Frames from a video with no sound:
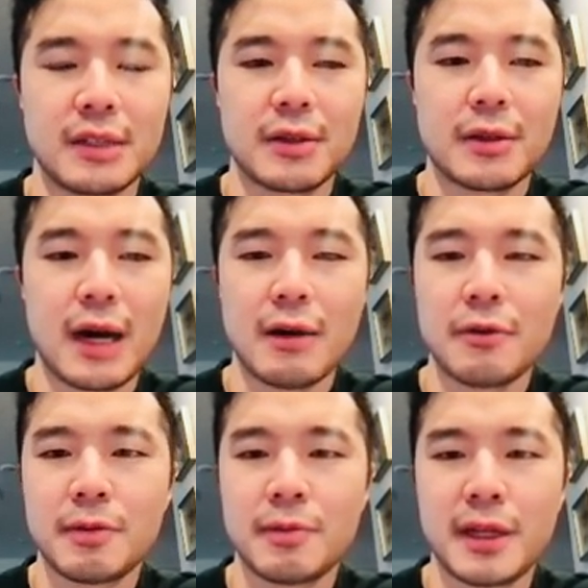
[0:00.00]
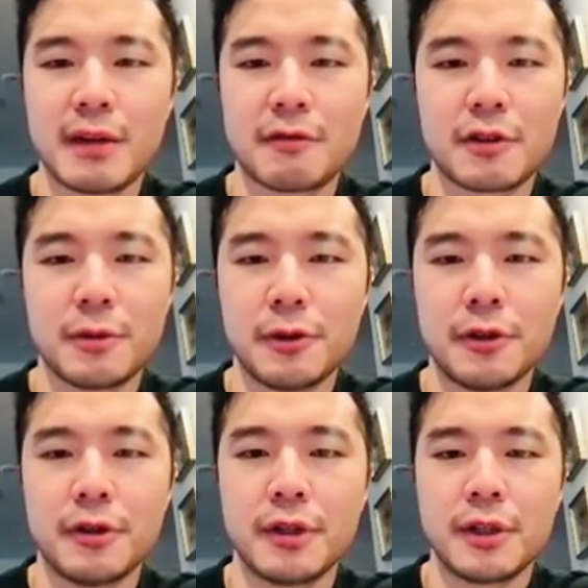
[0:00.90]
So I would be
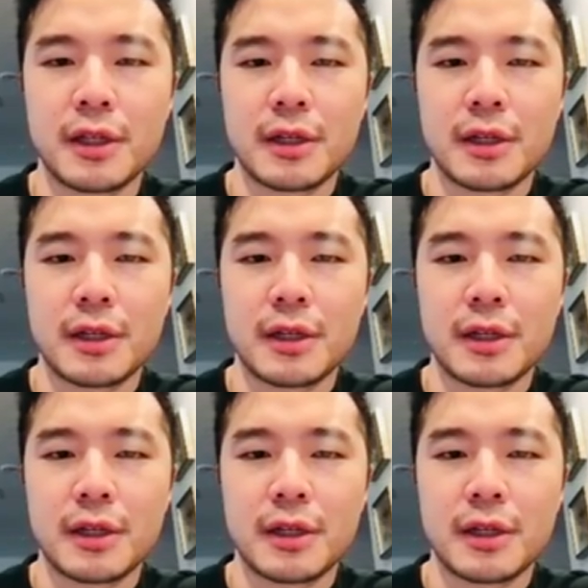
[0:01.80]
comfortable,